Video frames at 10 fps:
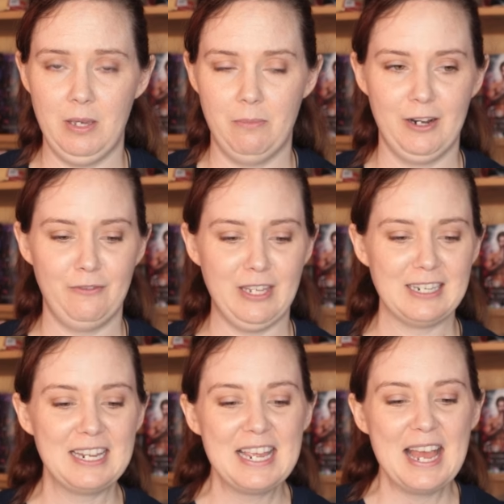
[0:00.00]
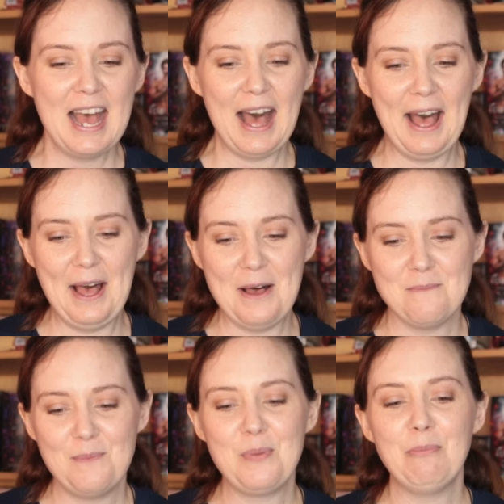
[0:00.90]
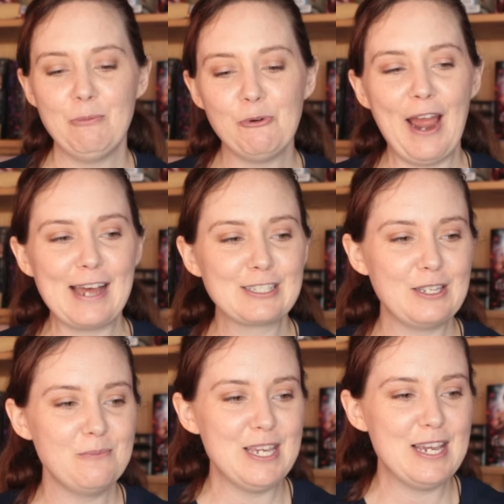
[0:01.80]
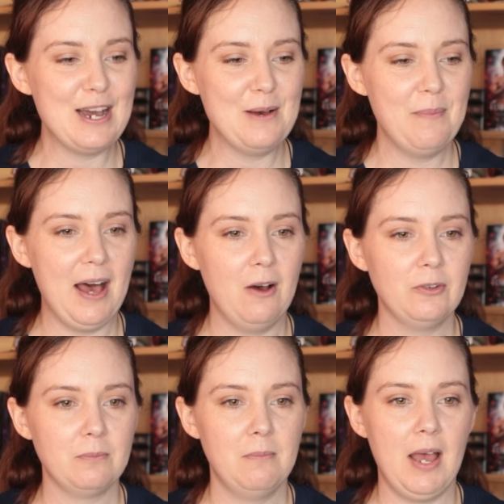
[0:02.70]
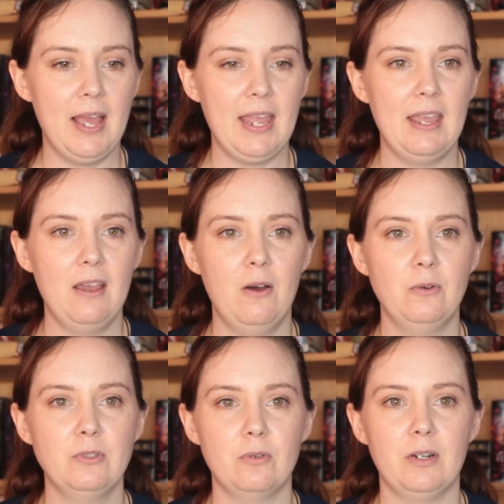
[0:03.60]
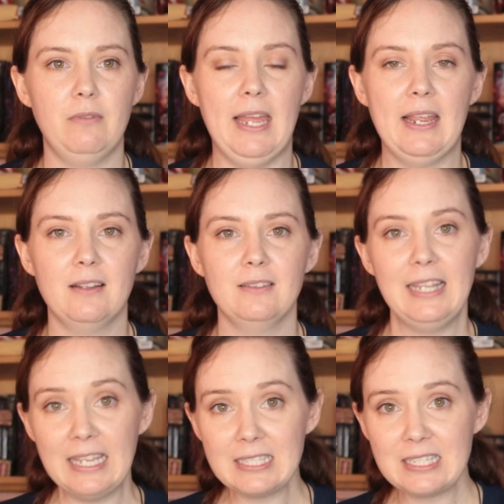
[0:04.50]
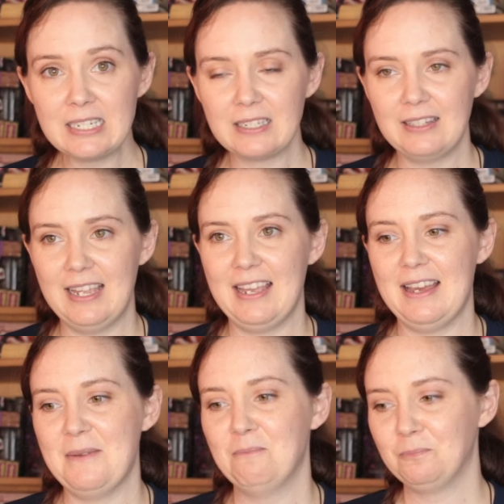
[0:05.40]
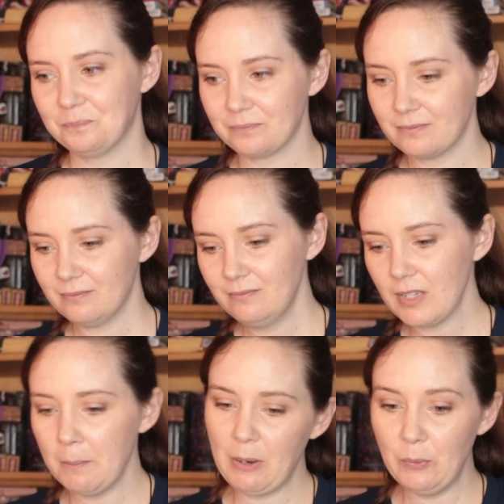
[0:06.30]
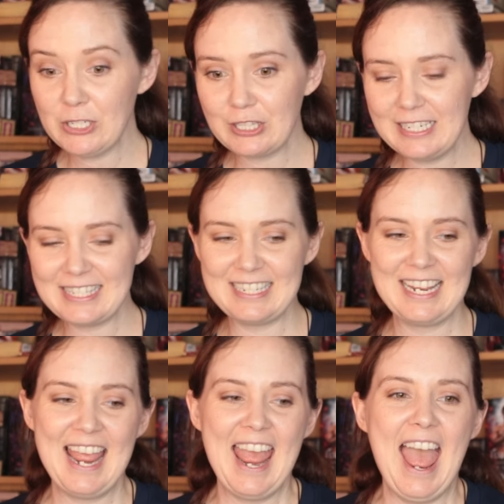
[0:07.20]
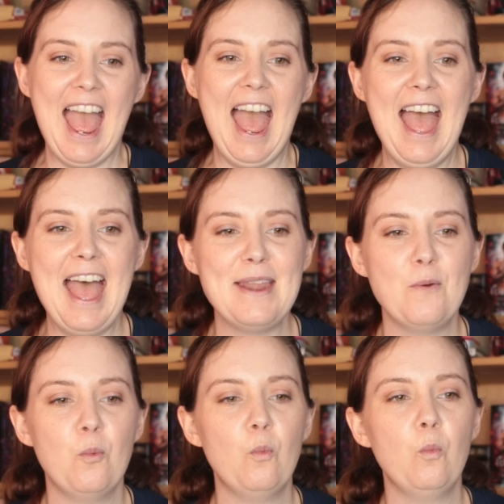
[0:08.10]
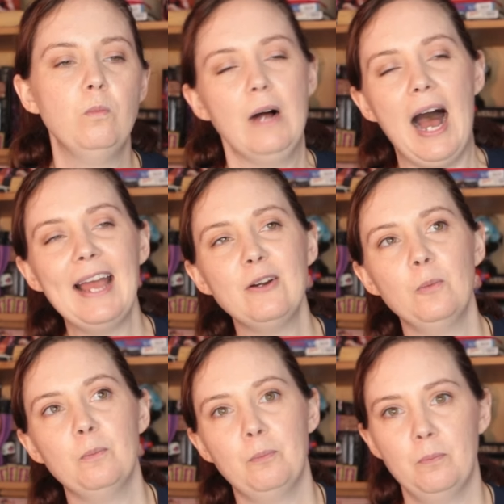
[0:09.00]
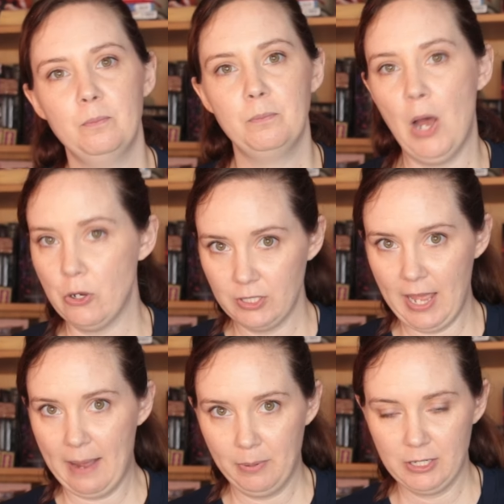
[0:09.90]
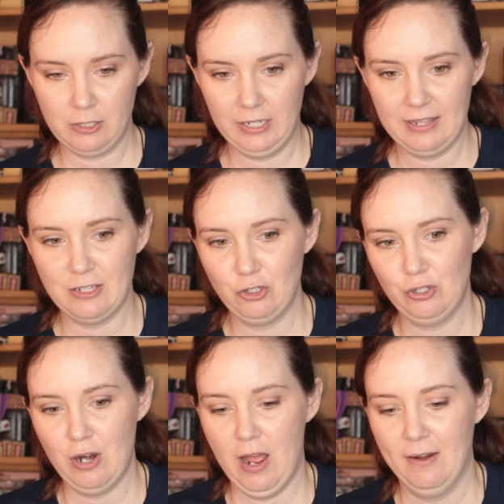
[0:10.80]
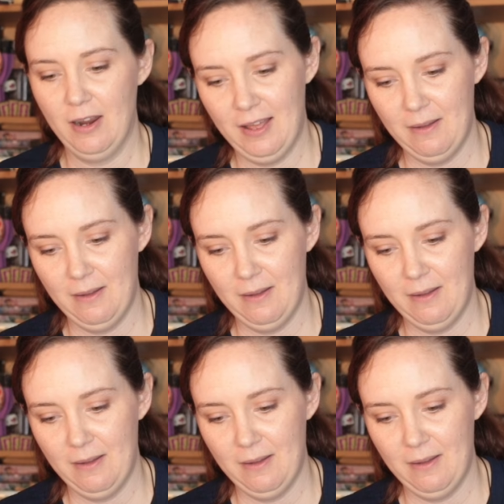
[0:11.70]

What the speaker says: to be a part of it. But people are asking me about my own sort of like list, like my wish list, and I don't post that personally. That's just not